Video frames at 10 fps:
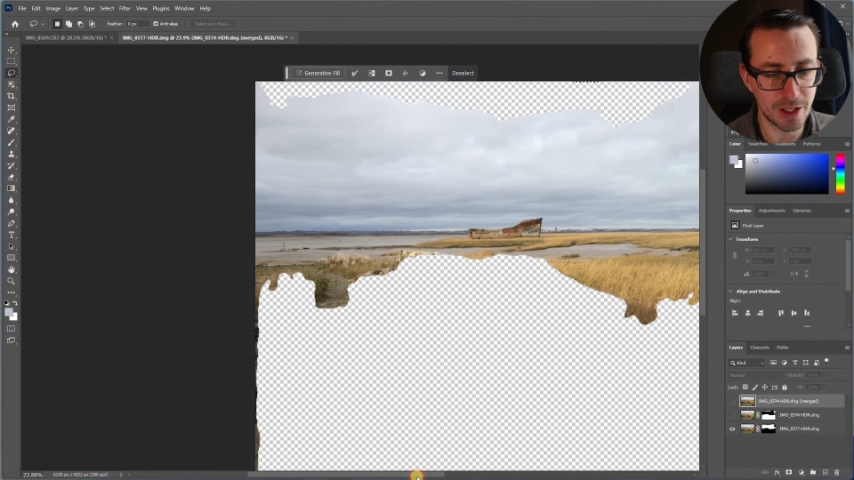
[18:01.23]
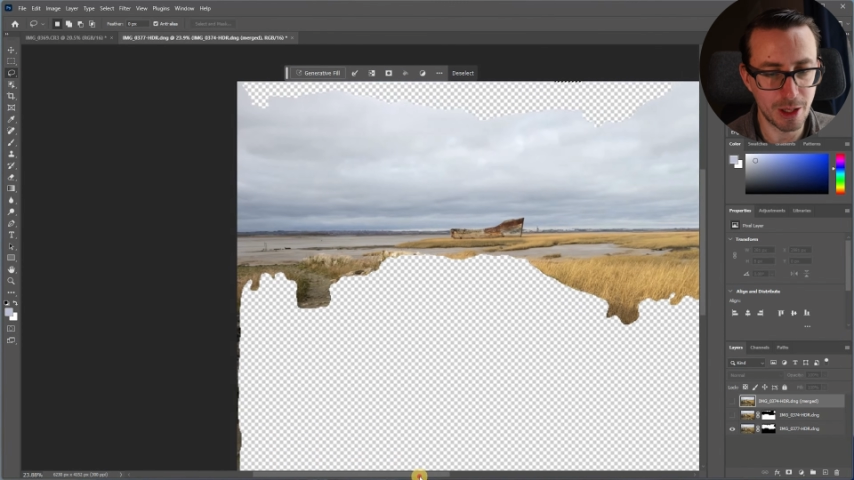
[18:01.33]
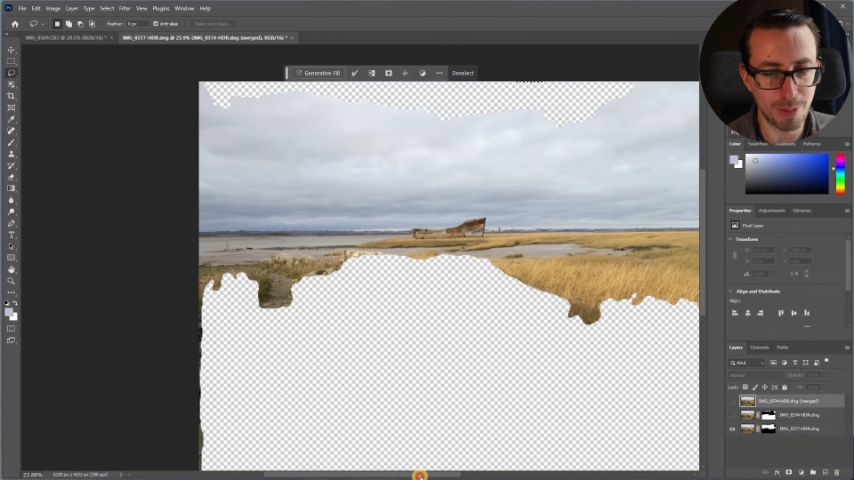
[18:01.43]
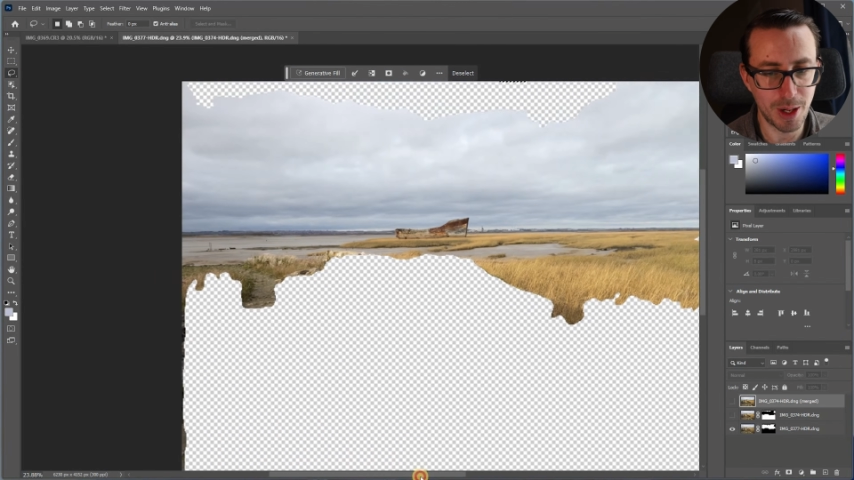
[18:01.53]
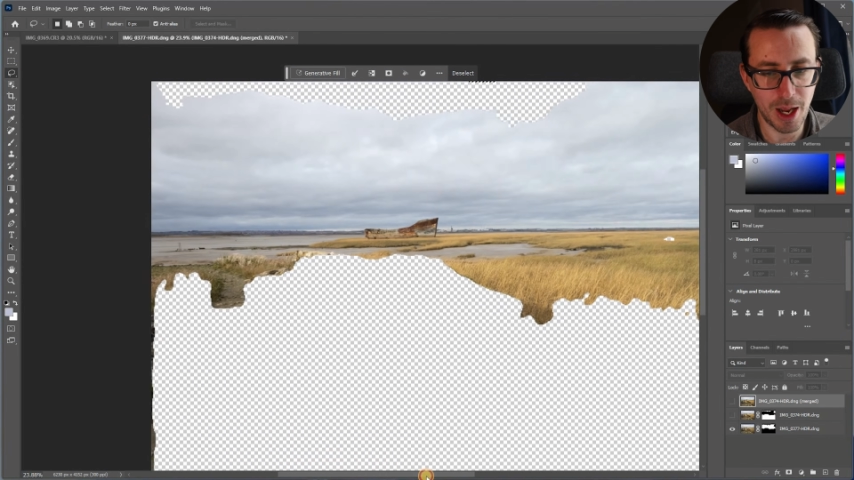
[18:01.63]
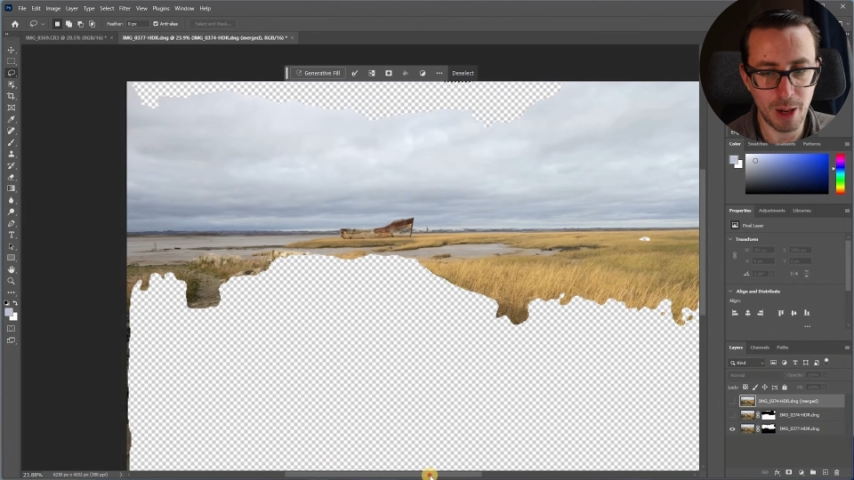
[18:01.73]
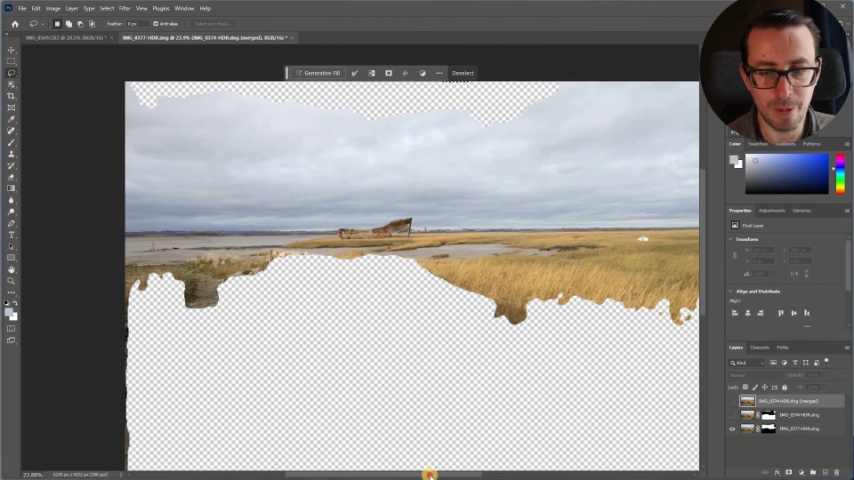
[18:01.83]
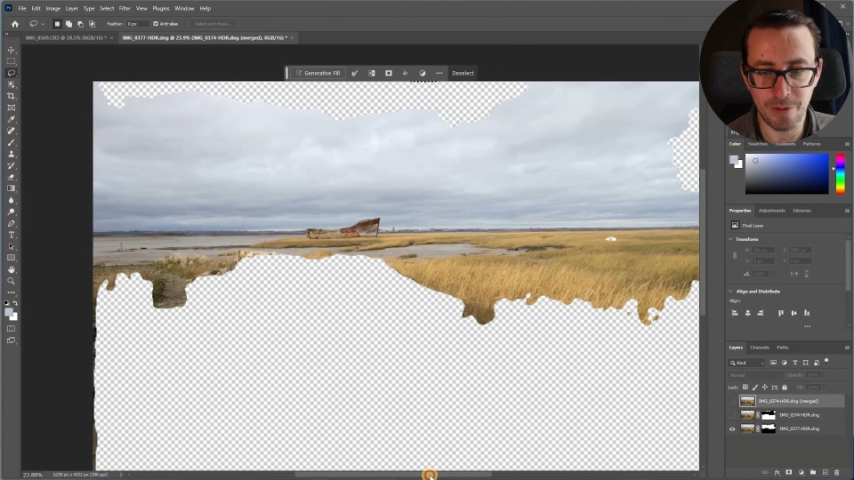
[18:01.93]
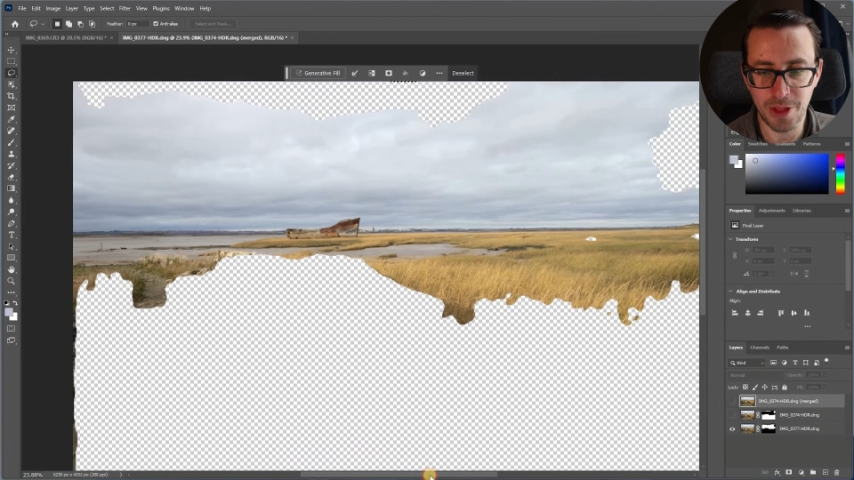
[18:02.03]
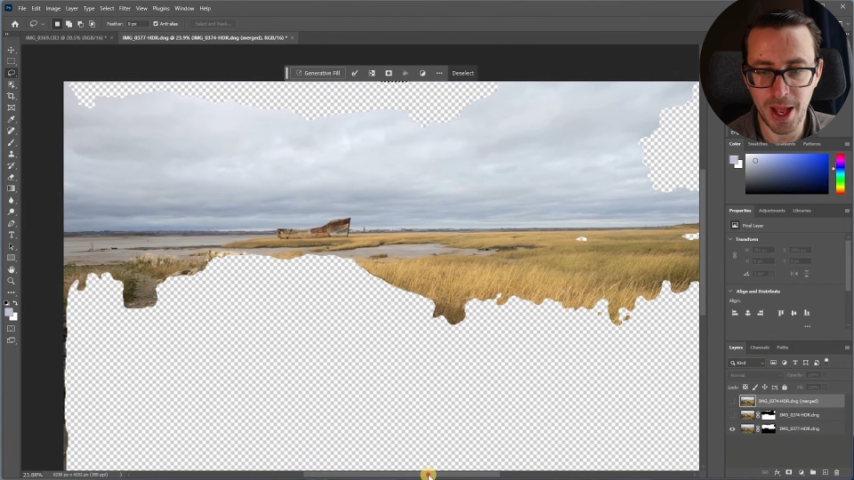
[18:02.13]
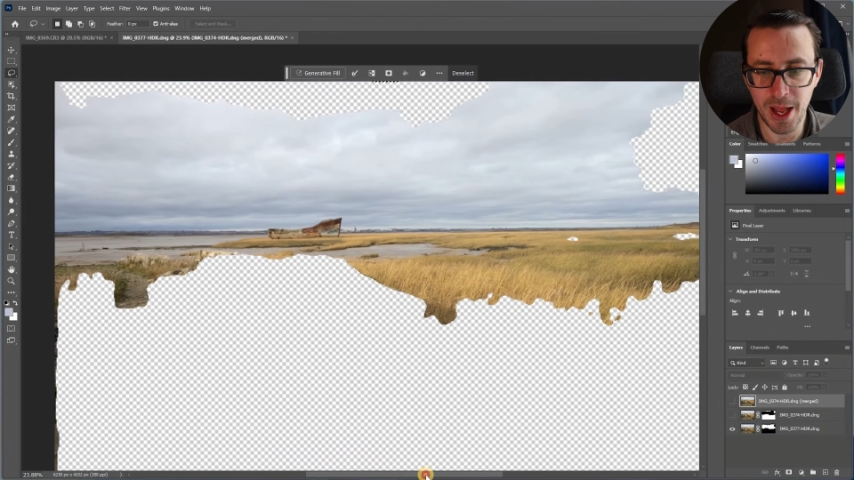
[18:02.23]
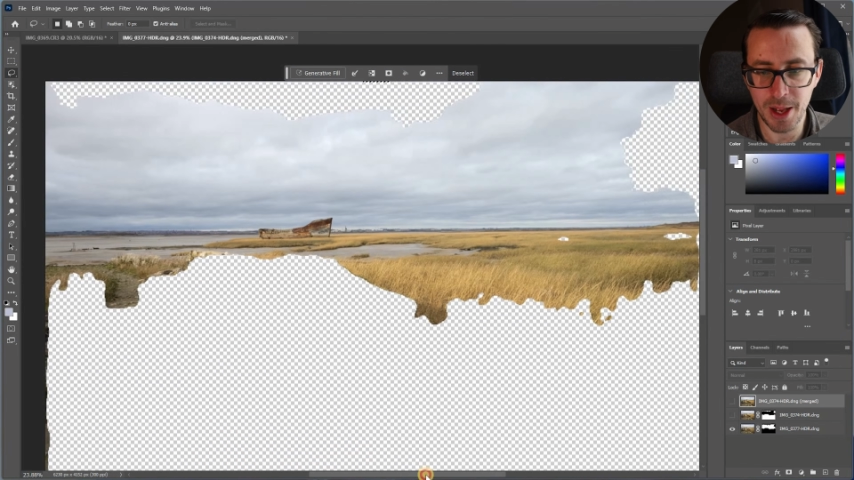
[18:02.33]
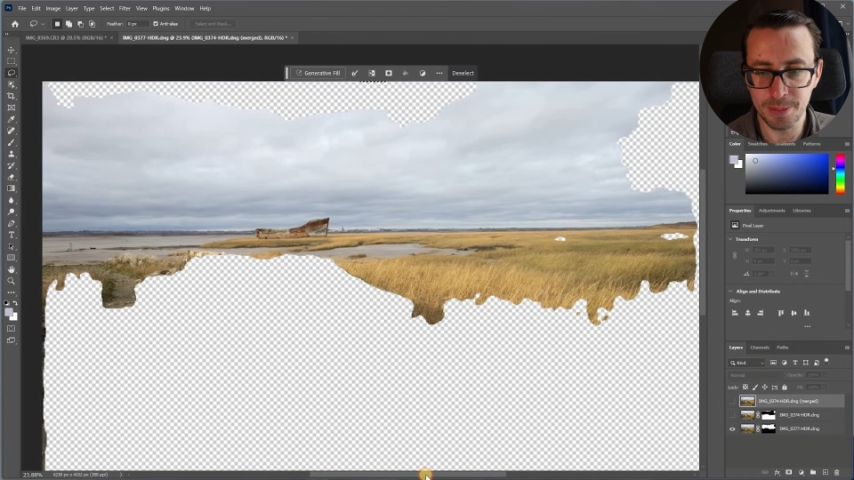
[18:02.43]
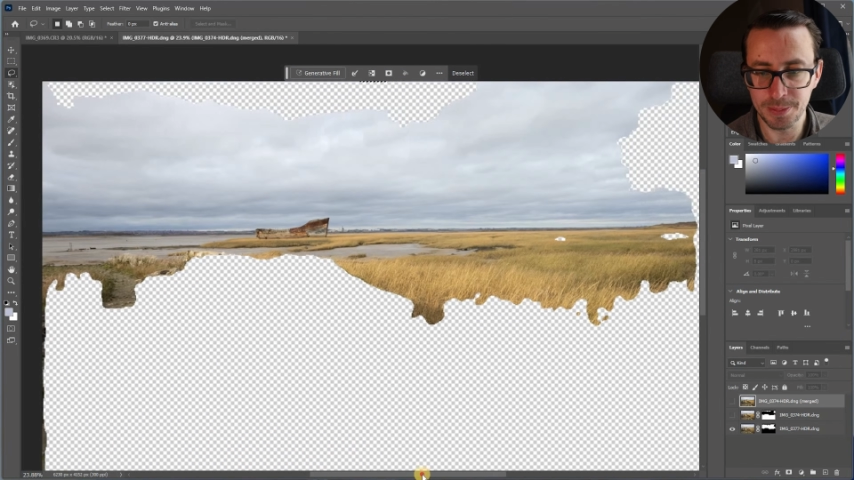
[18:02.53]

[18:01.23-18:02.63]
to play with there.